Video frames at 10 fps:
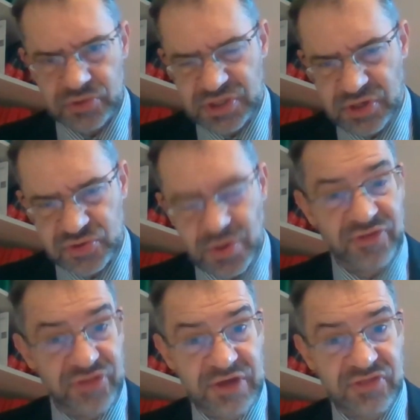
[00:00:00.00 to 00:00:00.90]
And so I
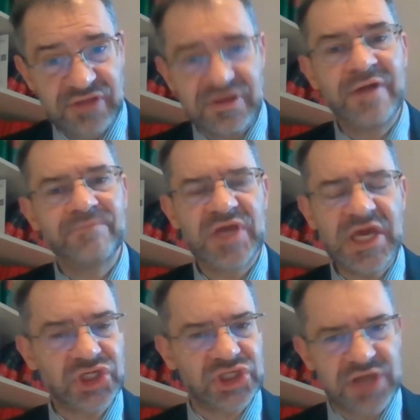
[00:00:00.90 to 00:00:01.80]
think that
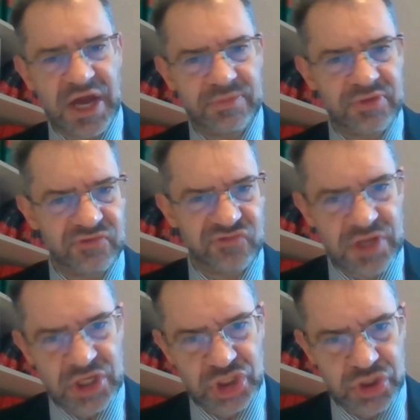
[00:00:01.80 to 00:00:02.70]
each time there is an
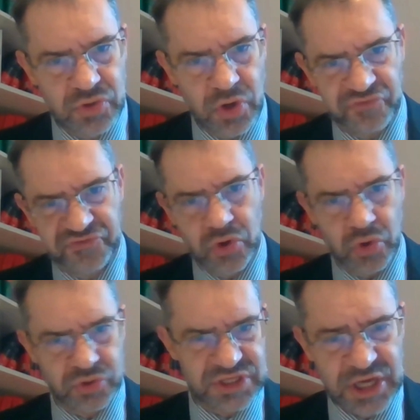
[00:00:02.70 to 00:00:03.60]
issue of
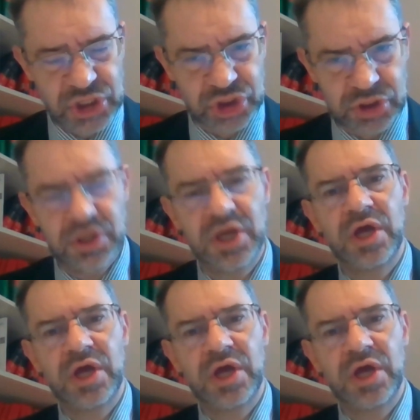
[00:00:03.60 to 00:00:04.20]
coordination,